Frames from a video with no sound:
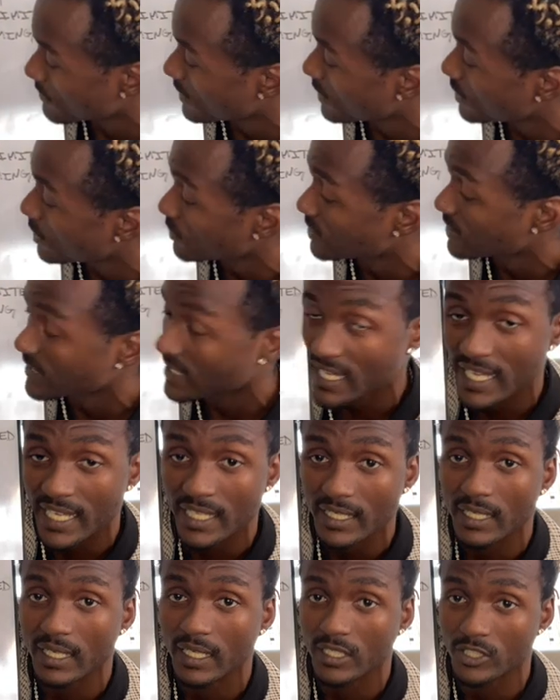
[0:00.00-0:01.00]
you know, to
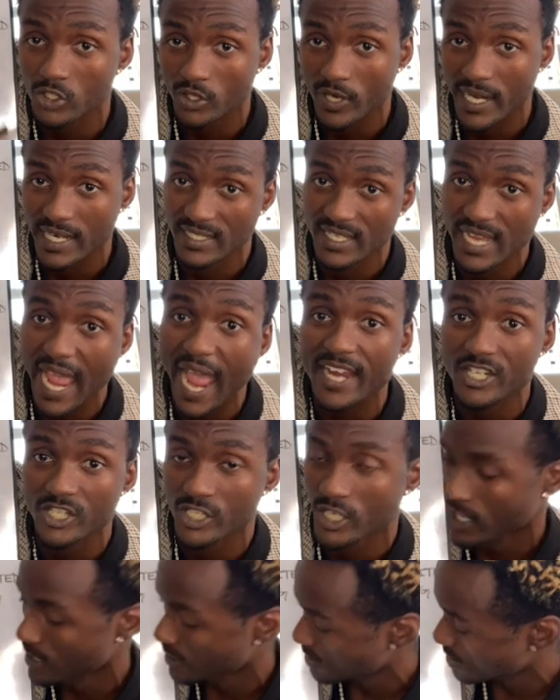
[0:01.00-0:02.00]
get a
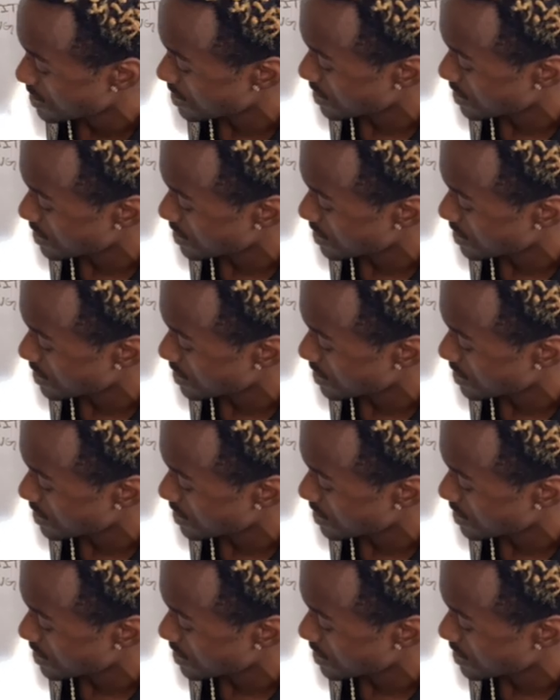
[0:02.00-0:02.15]
transaction.